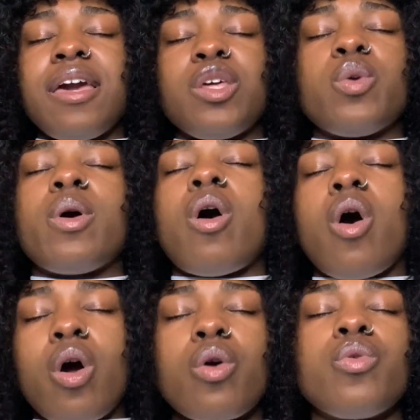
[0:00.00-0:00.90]
You
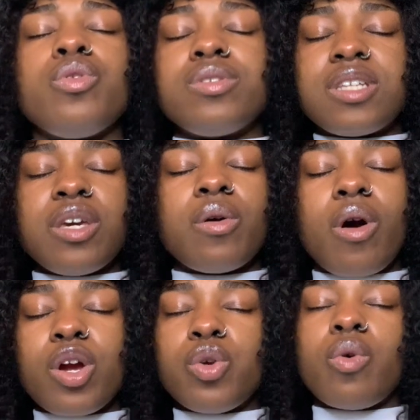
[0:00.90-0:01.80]
are who you say you
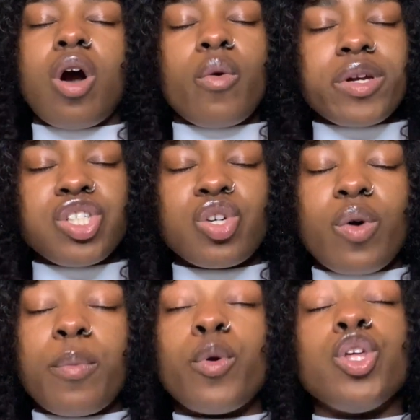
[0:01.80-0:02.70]
are. You always show
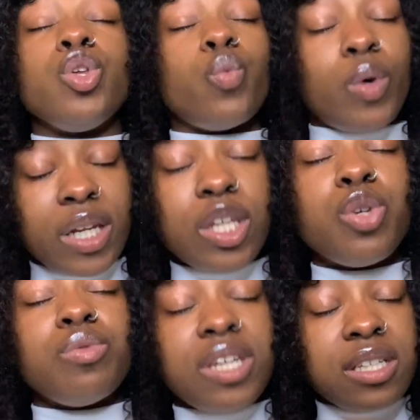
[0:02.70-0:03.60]
up when
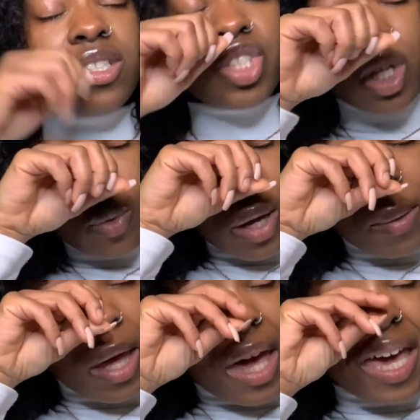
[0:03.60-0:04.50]
you need to show up.